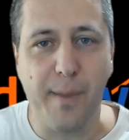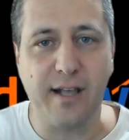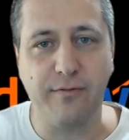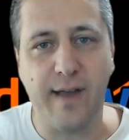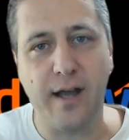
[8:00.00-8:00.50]

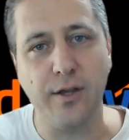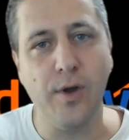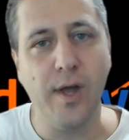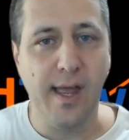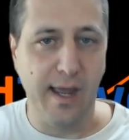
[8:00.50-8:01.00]
best
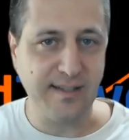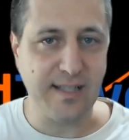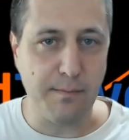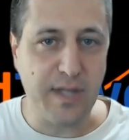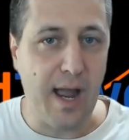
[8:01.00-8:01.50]
value, and
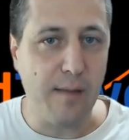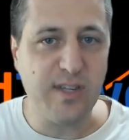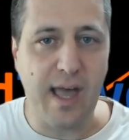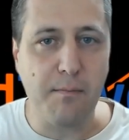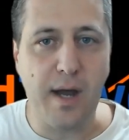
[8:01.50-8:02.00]

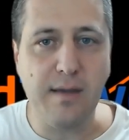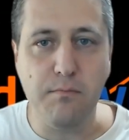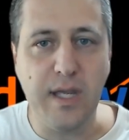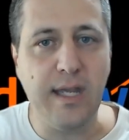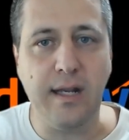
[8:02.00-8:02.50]
sometimes that might
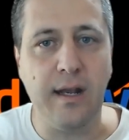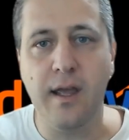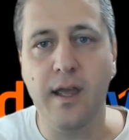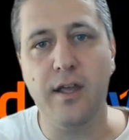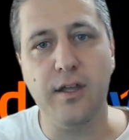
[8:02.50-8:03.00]
mean
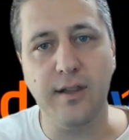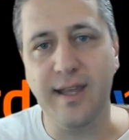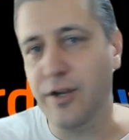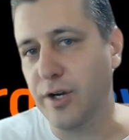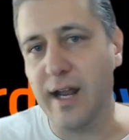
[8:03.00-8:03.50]

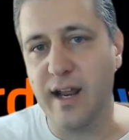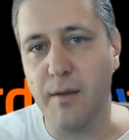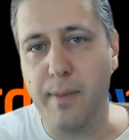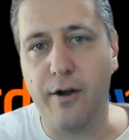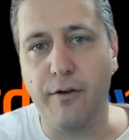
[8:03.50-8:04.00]
that you're getting
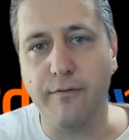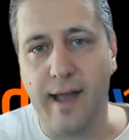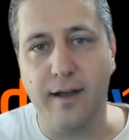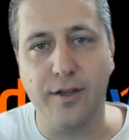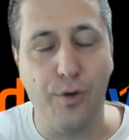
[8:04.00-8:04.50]
a better
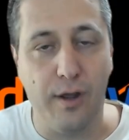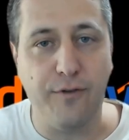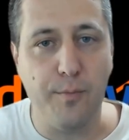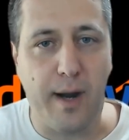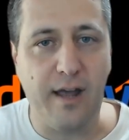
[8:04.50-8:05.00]
value if
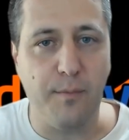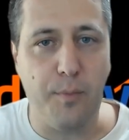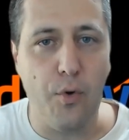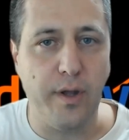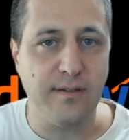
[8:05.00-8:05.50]
you buy the
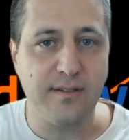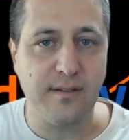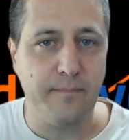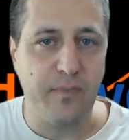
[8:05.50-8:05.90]
points.